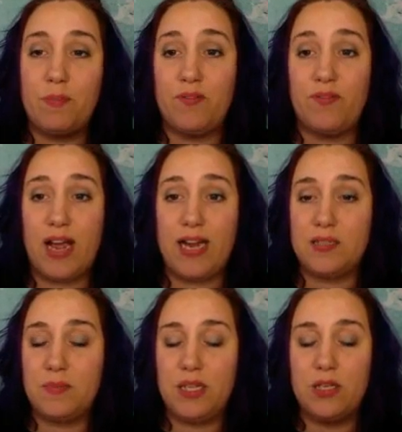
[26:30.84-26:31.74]
provides.
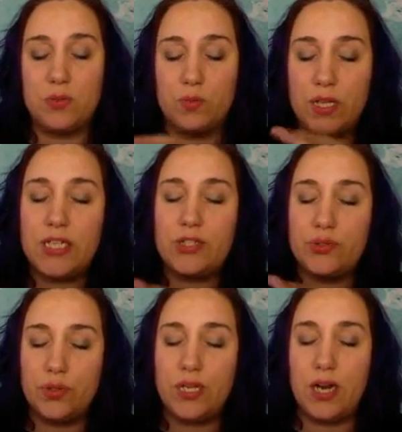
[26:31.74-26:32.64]
That's really,
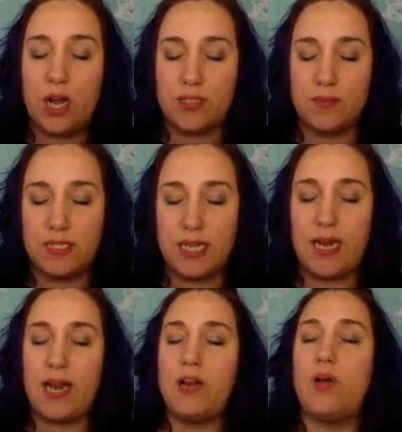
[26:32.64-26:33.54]
truly an awesome site.
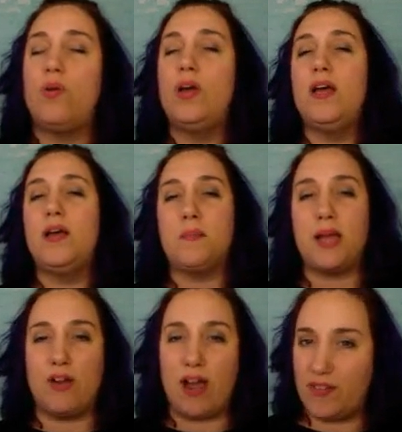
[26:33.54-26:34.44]
I know my
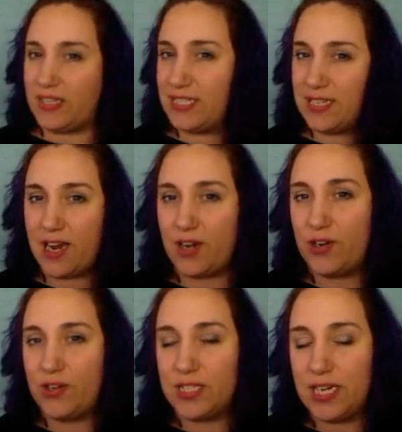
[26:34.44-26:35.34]
graphic
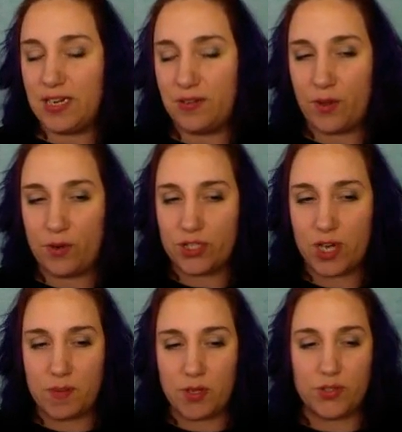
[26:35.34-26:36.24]
designers and
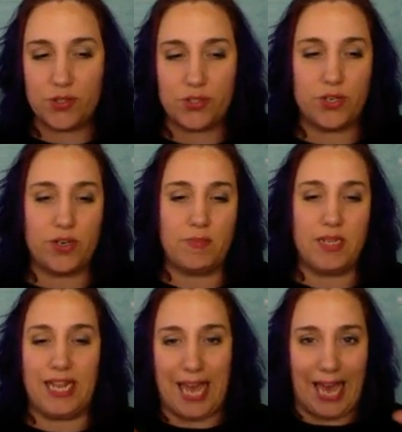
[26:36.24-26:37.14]
Photoshop users are going to be
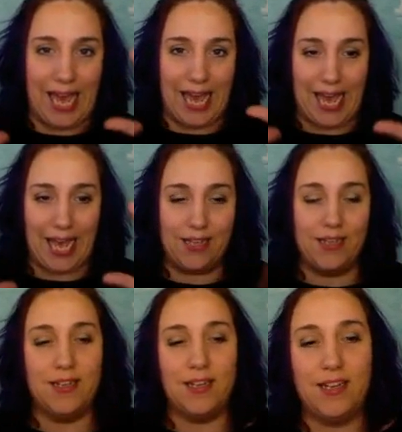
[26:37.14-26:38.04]
like,
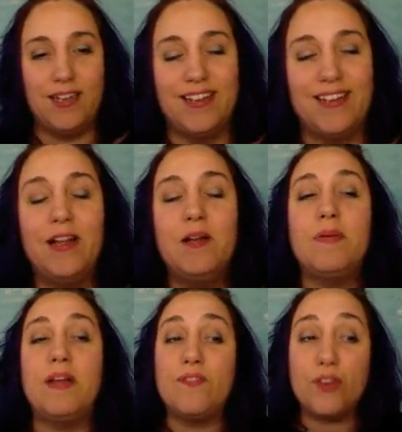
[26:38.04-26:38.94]
ah!
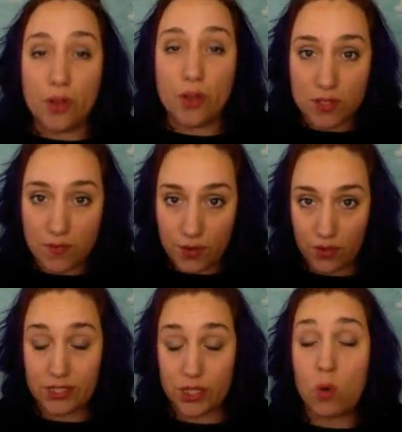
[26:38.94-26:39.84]
But for those of you
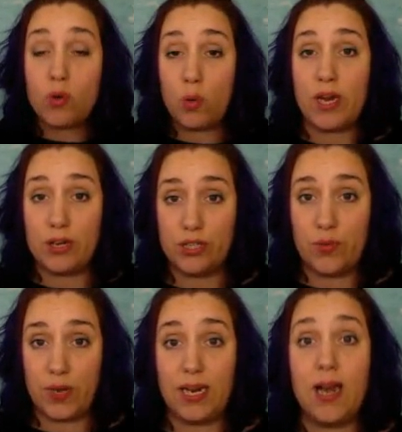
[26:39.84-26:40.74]
that don't know what you're
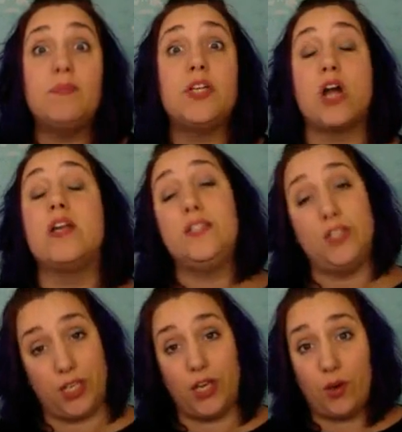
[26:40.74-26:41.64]
doing, and I'm talking to
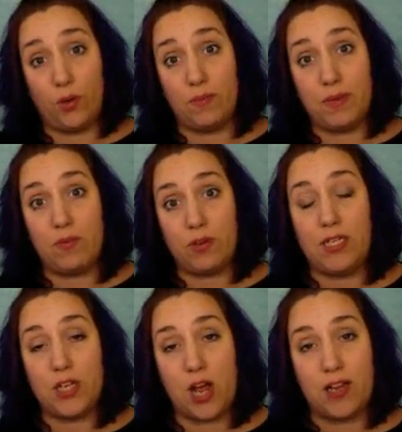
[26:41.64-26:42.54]
you, I'm not really
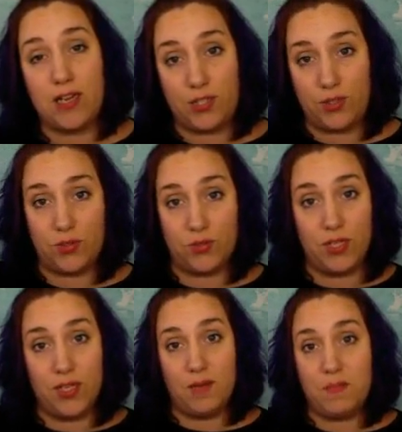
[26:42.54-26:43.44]
talking to
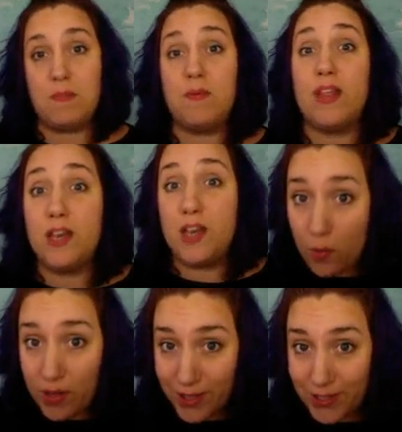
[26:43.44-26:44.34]
people that know
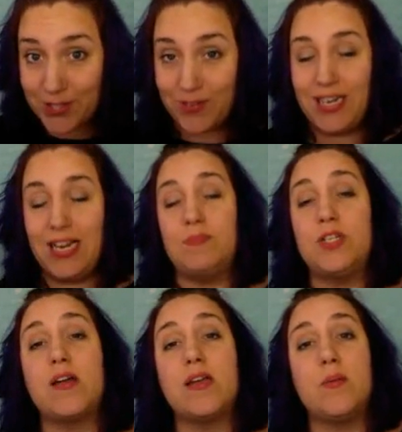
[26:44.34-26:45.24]
what they're doing. I'm
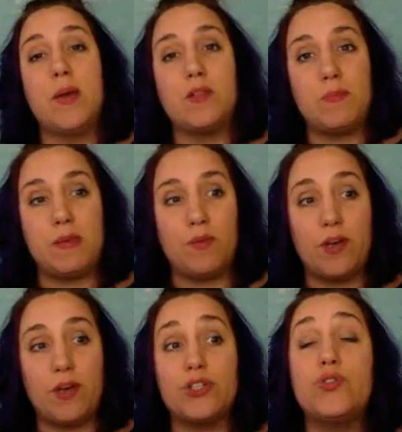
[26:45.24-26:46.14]
talking about the people that
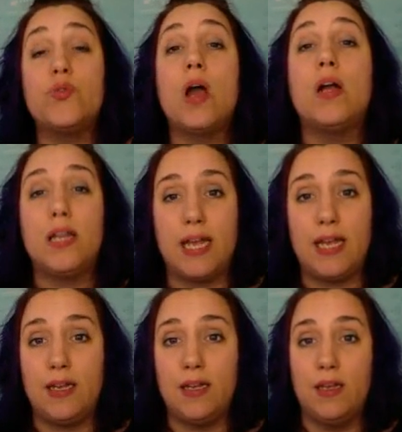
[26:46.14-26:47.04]
are
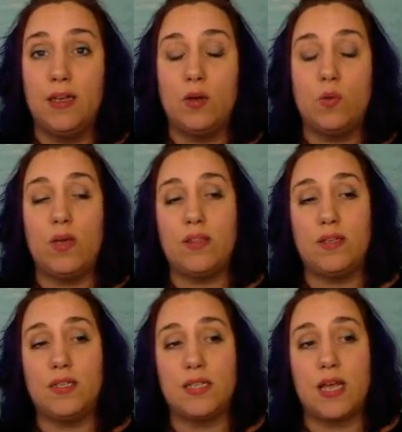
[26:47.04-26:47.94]
struggling with
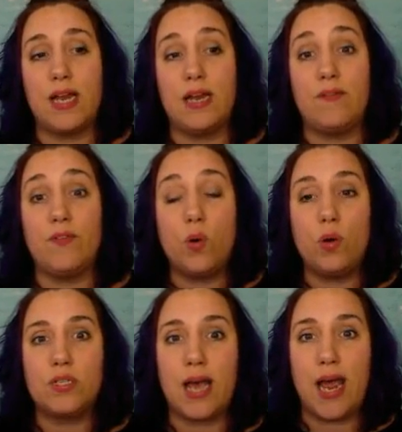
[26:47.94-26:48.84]
design. Of
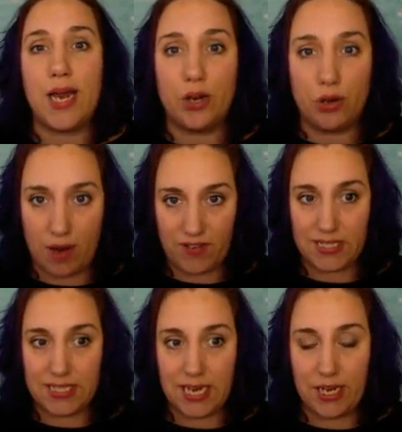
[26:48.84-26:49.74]
course, hire a graphic
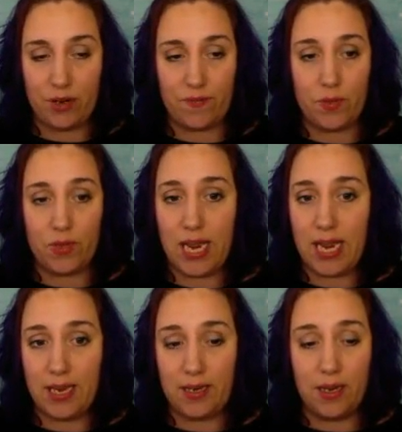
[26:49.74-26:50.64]
designer if you
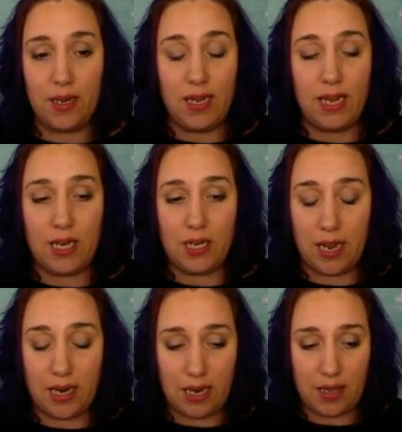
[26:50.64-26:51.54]
can,
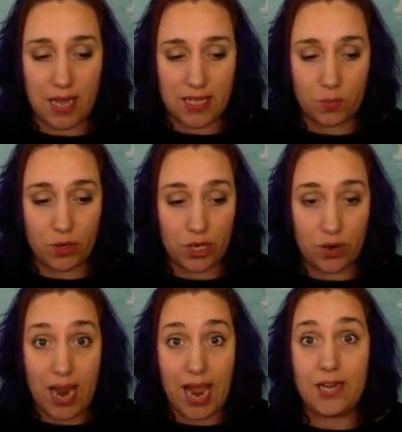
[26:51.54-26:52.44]
and that's where
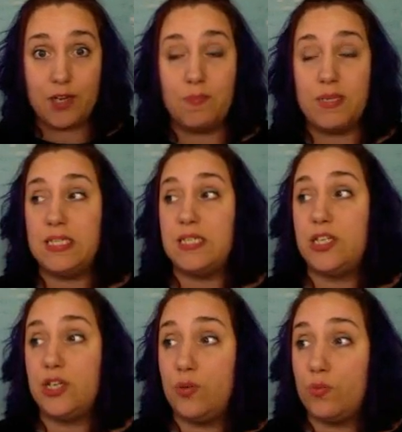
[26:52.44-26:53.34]
you're at in your business,
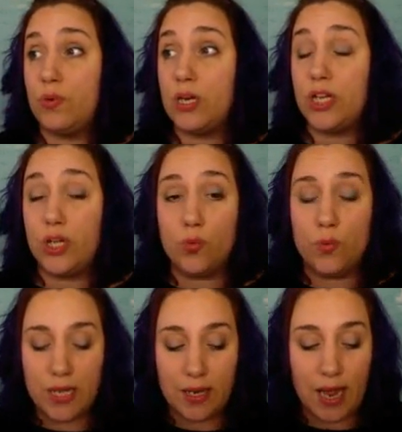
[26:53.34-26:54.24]
and you
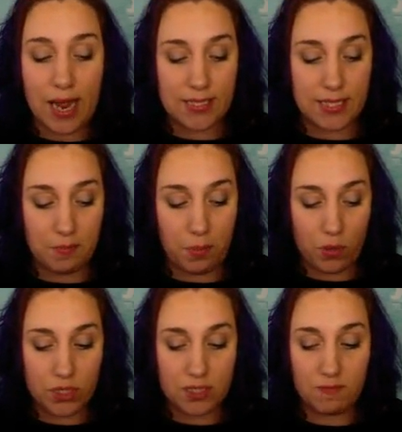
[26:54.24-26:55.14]
realize the
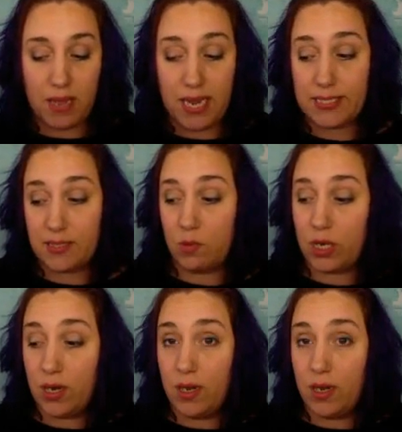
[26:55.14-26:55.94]
importance of paying someone